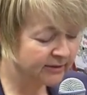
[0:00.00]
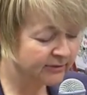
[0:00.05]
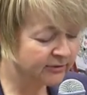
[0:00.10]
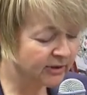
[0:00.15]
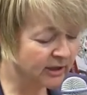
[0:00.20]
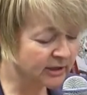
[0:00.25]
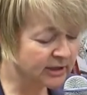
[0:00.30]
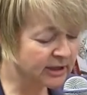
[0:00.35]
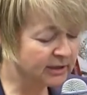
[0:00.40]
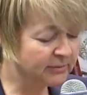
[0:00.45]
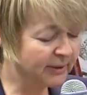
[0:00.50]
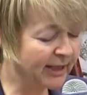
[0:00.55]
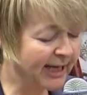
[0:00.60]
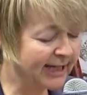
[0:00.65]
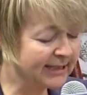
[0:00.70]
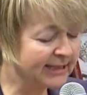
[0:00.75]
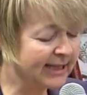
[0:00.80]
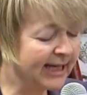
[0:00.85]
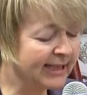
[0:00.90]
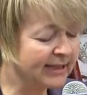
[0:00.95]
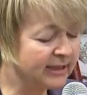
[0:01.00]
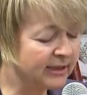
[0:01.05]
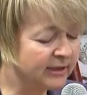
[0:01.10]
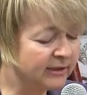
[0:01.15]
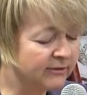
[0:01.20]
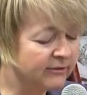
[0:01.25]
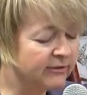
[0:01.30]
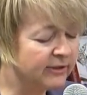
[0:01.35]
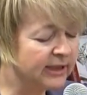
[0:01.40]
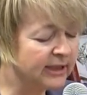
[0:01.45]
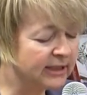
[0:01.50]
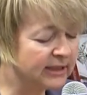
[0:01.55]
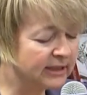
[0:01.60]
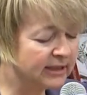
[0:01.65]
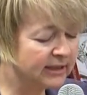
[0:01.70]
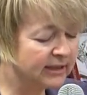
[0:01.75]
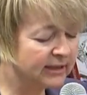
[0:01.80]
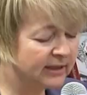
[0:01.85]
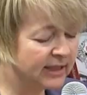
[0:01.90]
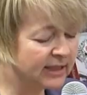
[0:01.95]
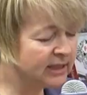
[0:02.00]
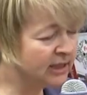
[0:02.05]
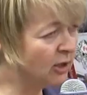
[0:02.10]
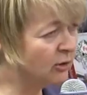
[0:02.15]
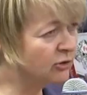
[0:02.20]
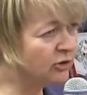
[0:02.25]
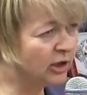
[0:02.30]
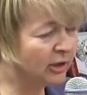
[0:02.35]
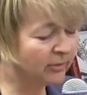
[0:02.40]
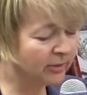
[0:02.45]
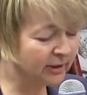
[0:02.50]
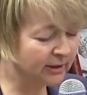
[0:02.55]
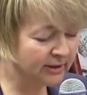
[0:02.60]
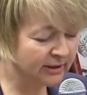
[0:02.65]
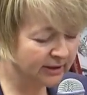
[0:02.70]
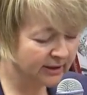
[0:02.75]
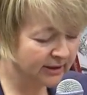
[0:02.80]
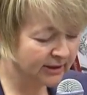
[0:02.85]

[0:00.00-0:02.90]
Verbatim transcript: Frances began to get to her feet. It's no trouble.